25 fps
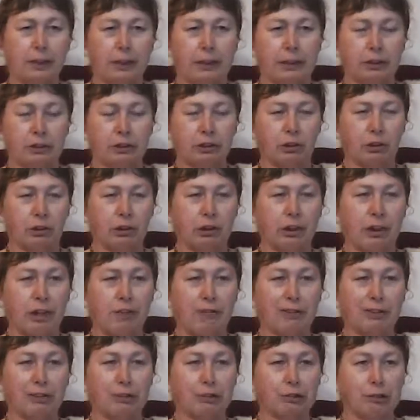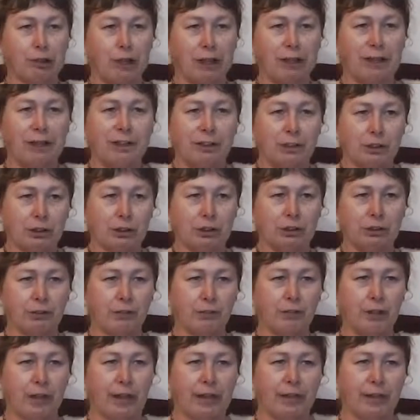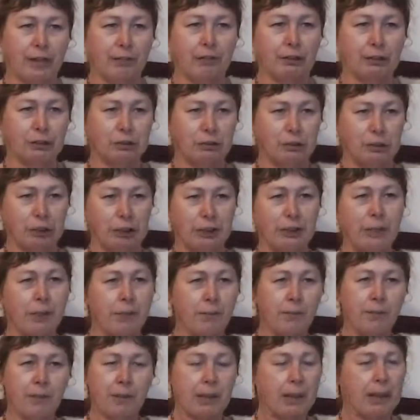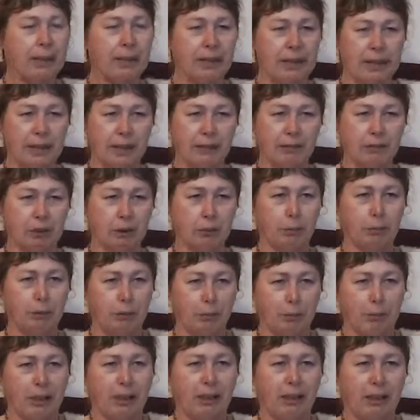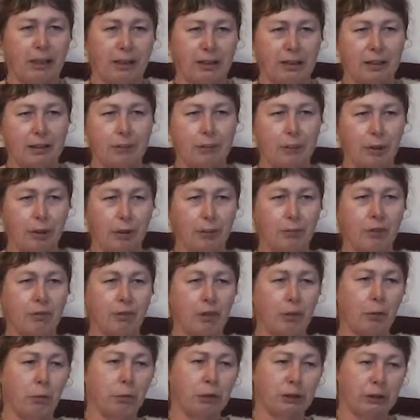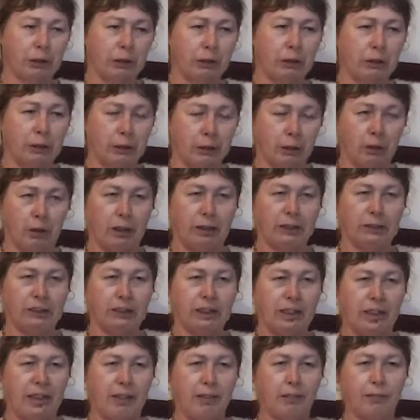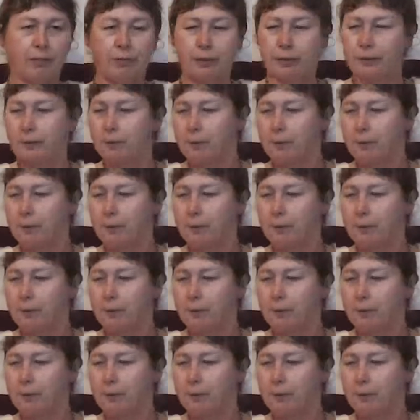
It's on an oven tray, just a flat oven tray, and that gives it a bit of metal under the bottom of it, which it likes to have.